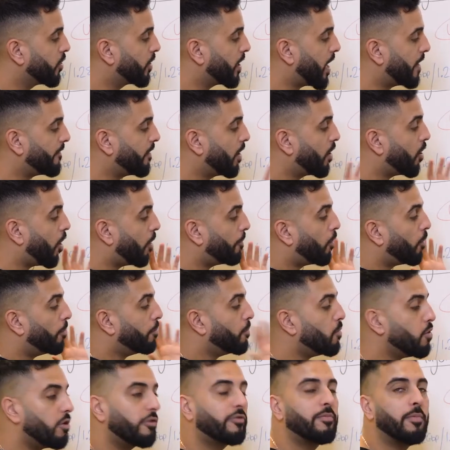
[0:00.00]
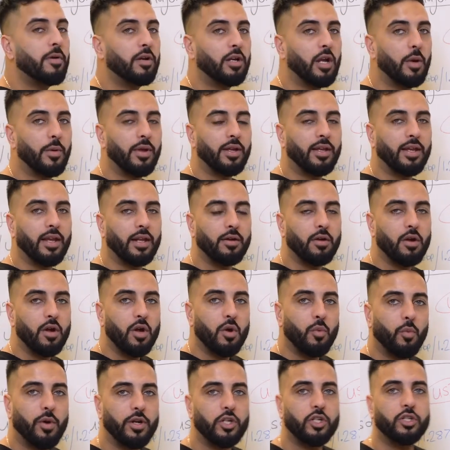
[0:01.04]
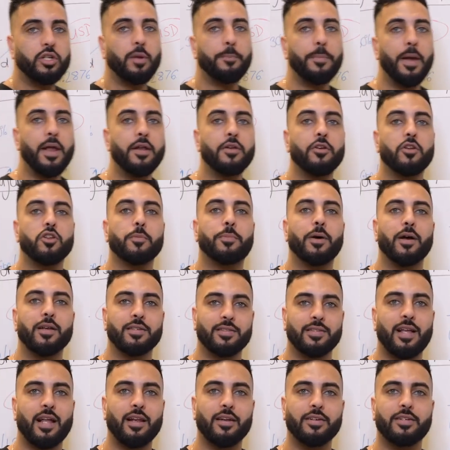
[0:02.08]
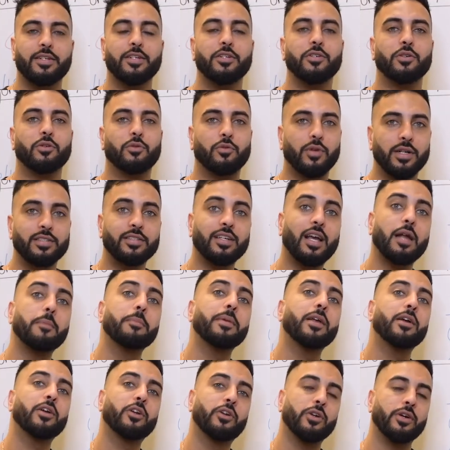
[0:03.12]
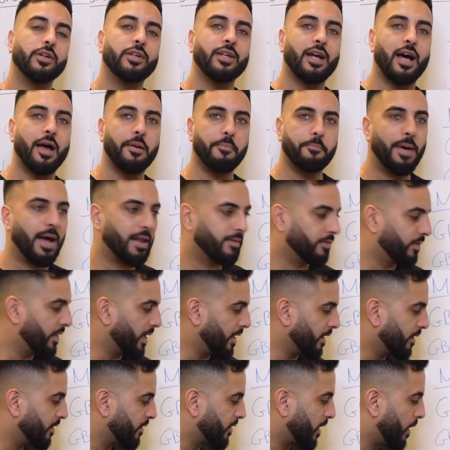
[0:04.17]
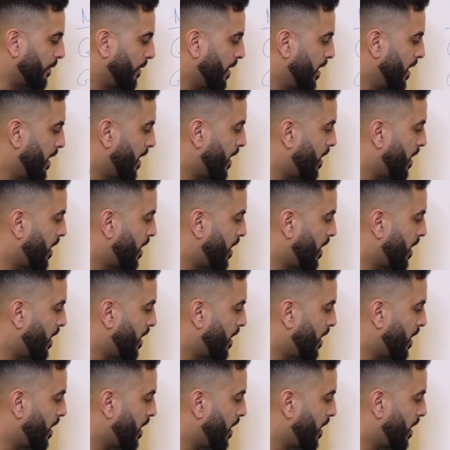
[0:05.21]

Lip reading: you're going to have a lot more movement going in, which depend on your personality and your risk, can be a good and bad thing. So